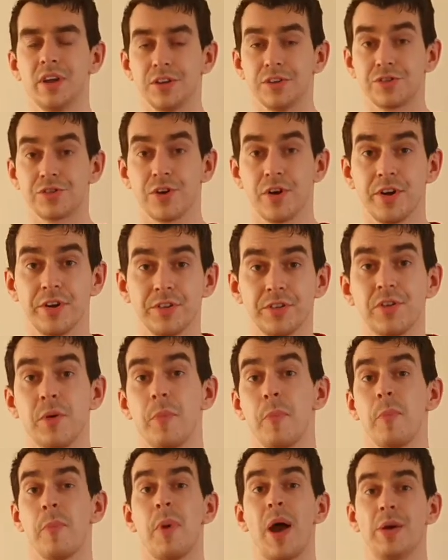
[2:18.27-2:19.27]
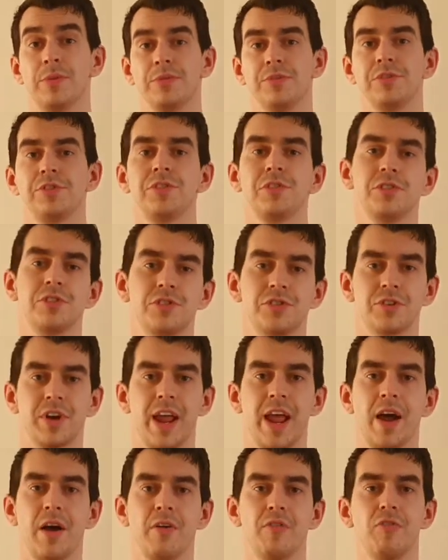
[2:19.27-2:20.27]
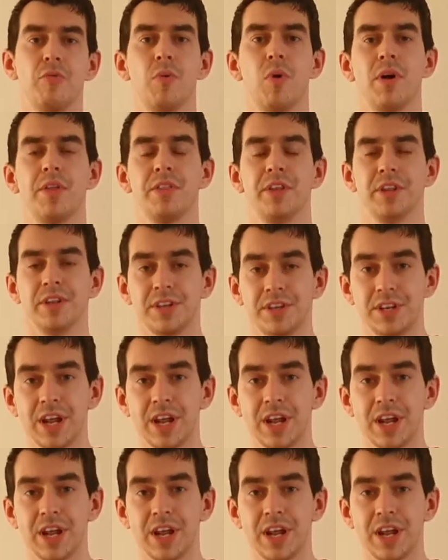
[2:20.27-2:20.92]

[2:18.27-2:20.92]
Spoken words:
Try not to bounce straight out of the